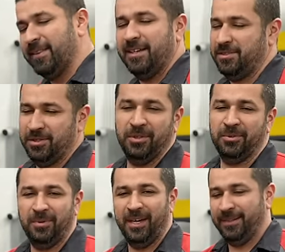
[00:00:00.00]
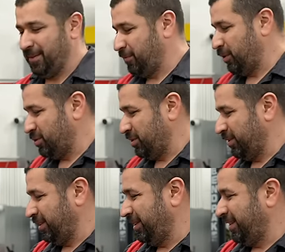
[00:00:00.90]
They still do that,
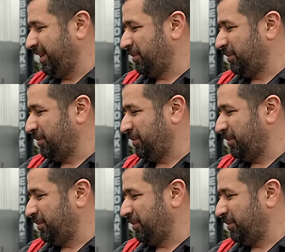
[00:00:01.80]
unfortunately.